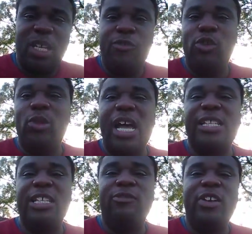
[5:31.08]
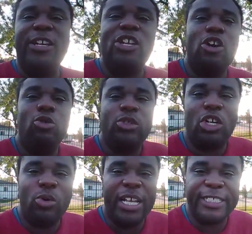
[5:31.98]
if you like this video,
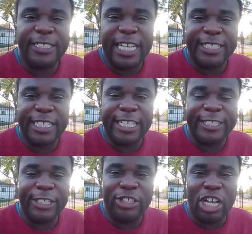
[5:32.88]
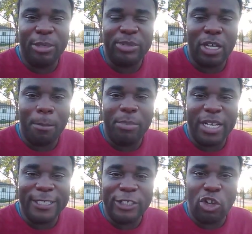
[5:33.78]
don't hesitate to click the thumbs up
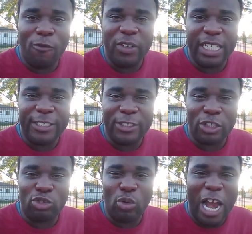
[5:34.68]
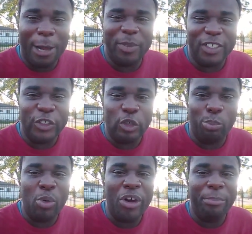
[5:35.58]
button and don't forget to subscribe. This is your
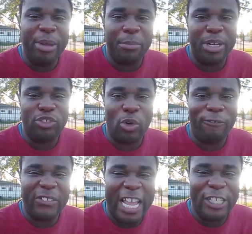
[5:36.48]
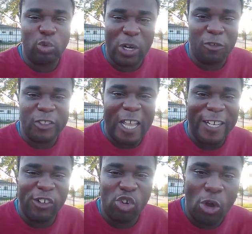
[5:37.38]
boy Big Metro Fan 12
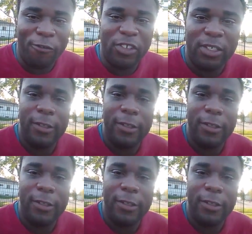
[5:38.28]
signing off.